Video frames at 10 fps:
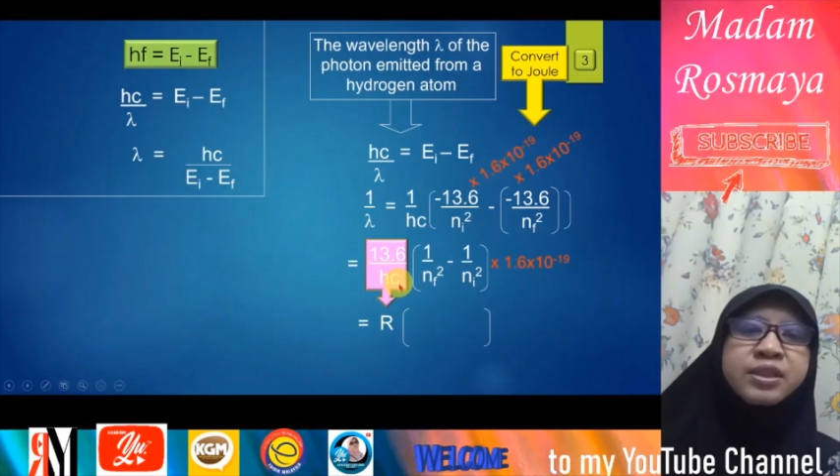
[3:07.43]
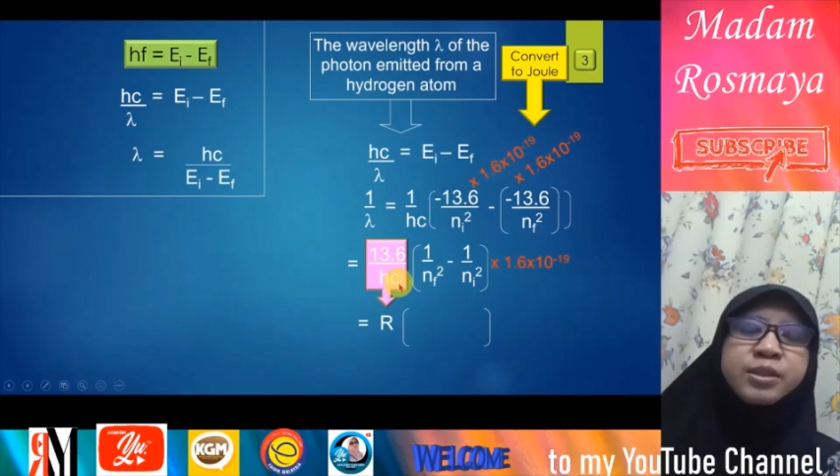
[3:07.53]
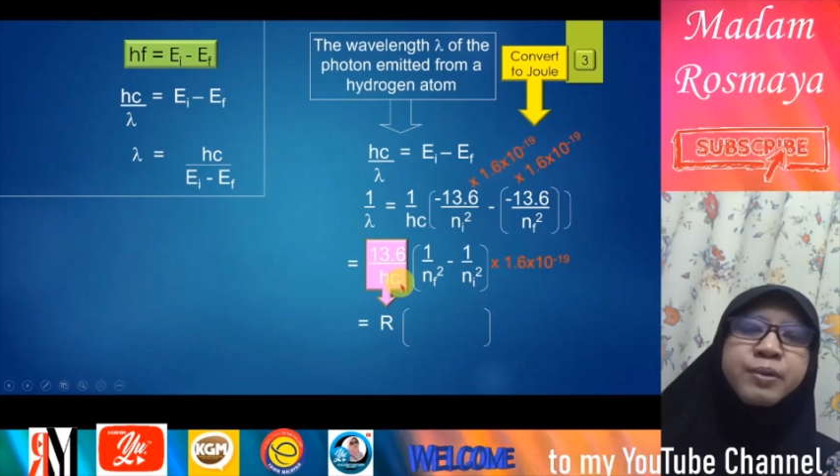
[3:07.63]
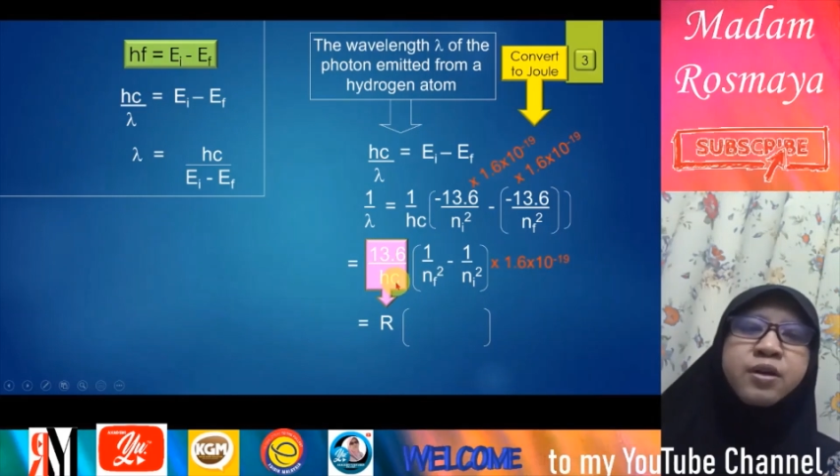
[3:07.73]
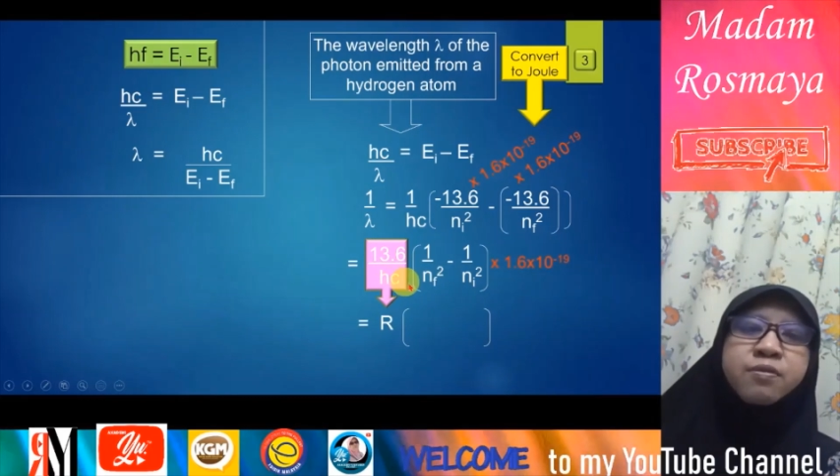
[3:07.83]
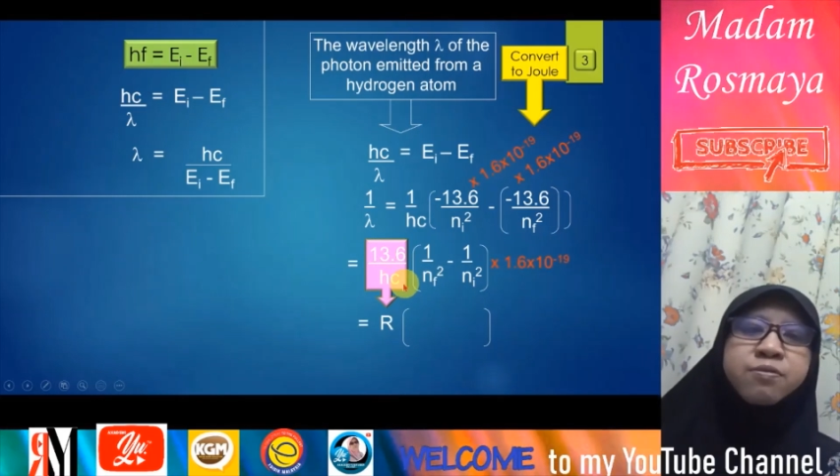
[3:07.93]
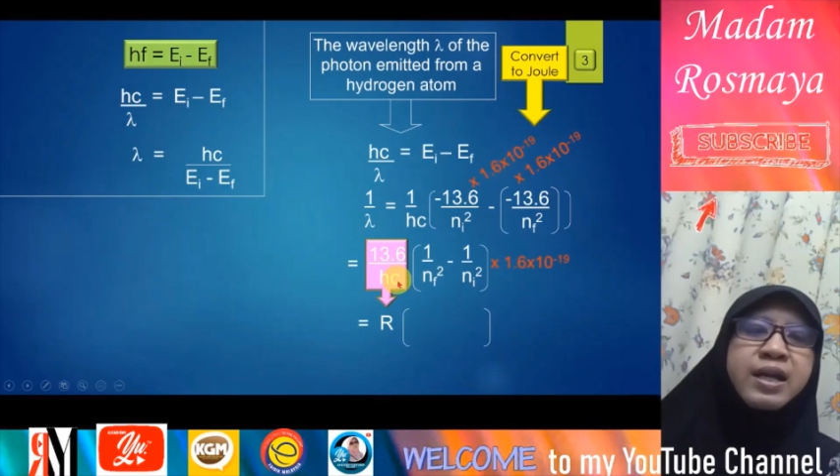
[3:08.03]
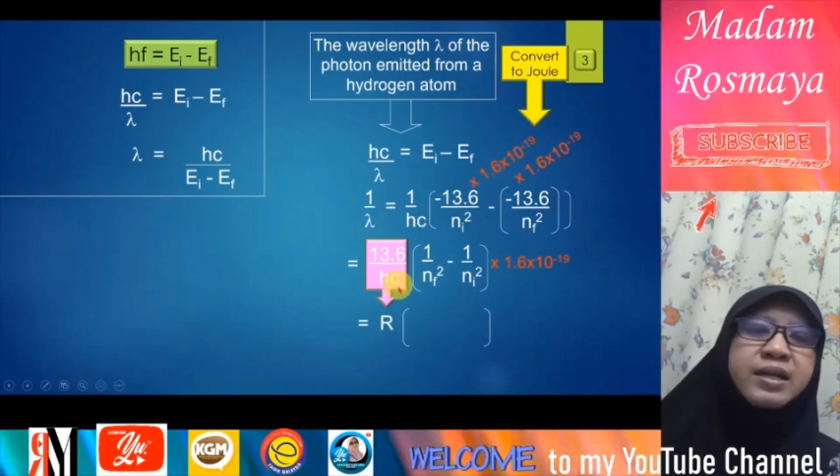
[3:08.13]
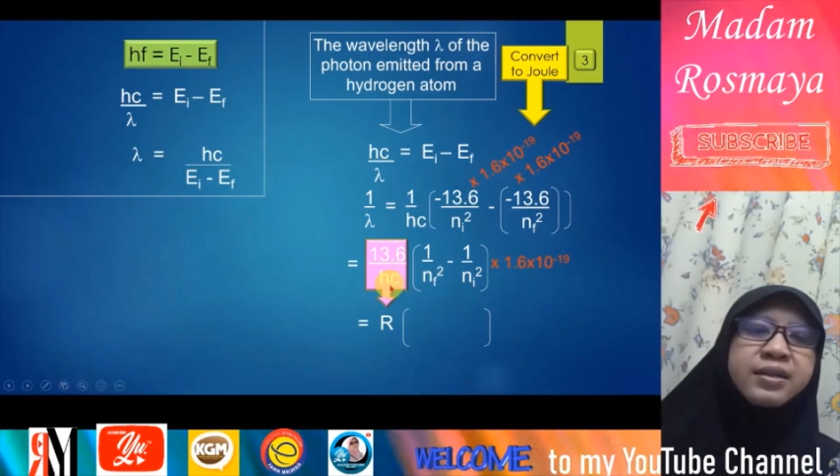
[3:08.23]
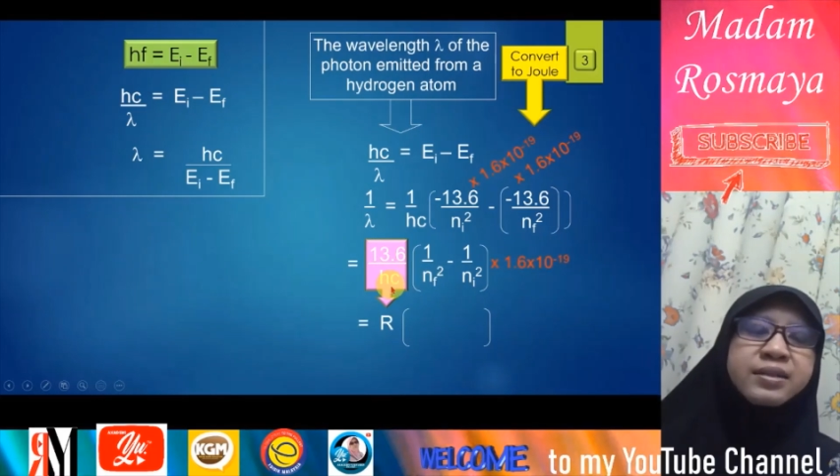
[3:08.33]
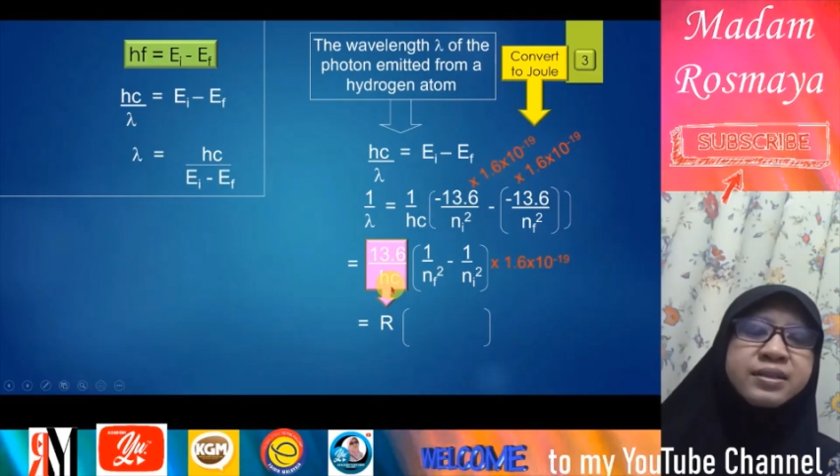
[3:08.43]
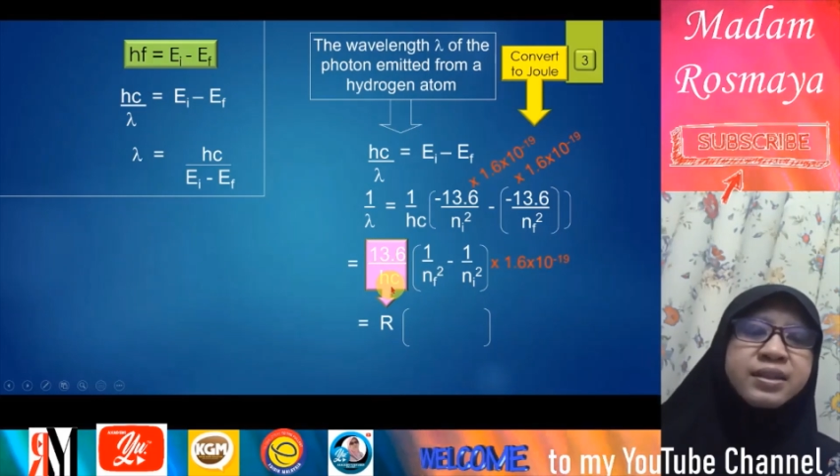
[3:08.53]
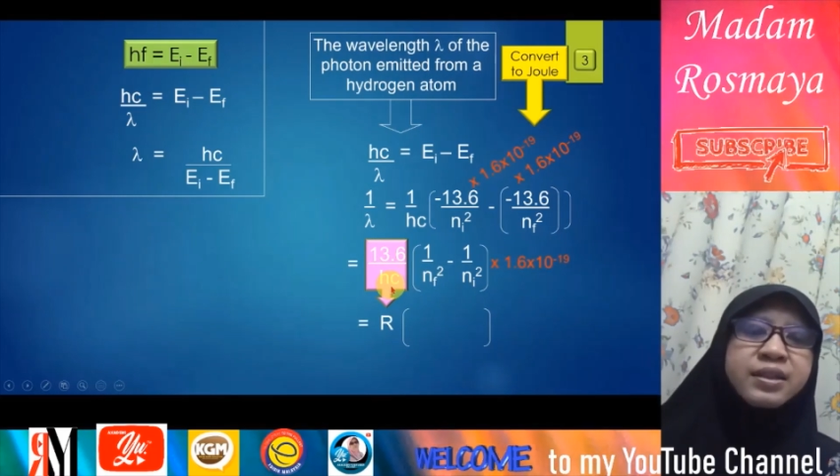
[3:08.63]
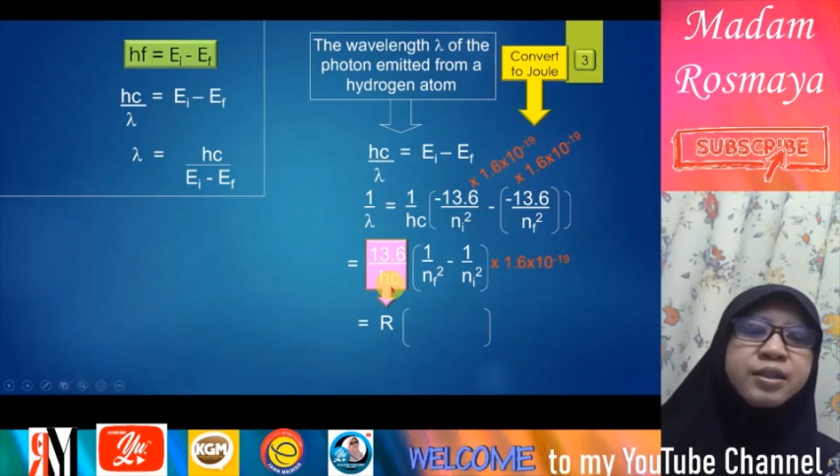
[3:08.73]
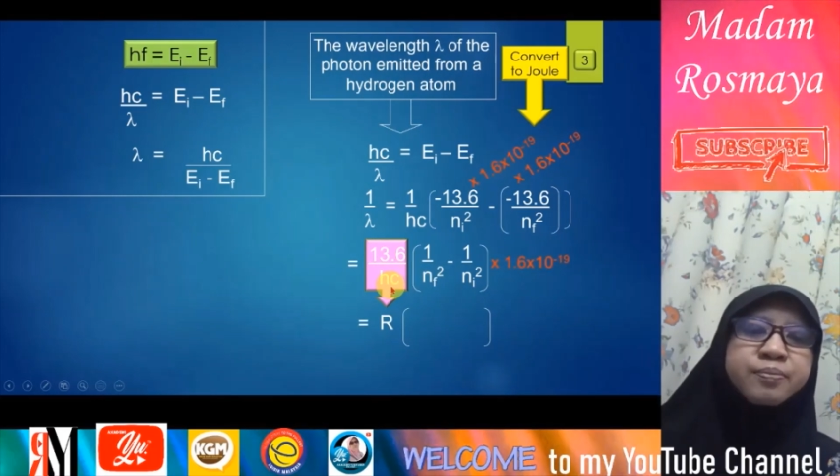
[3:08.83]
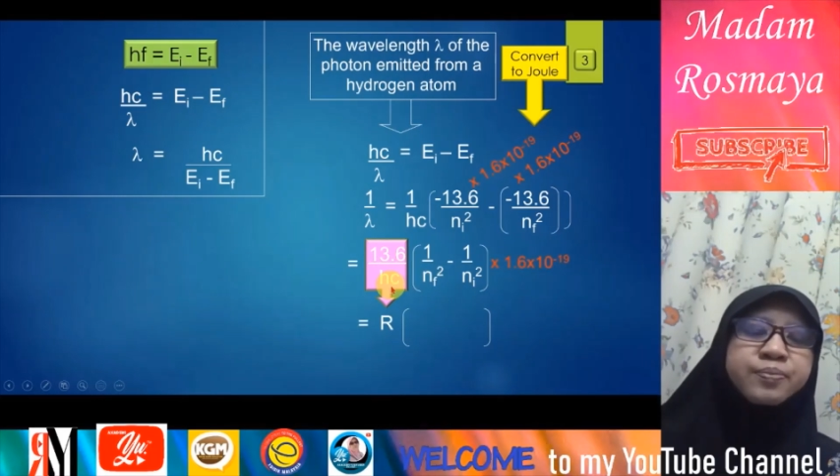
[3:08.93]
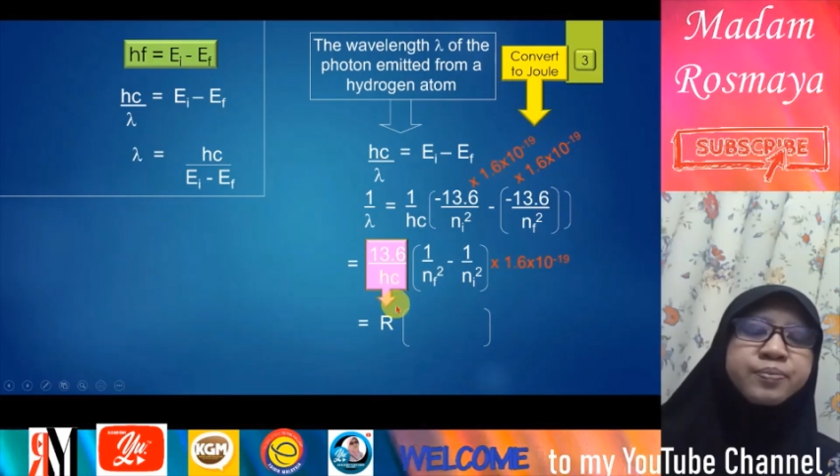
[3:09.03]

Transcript: speed of light, c,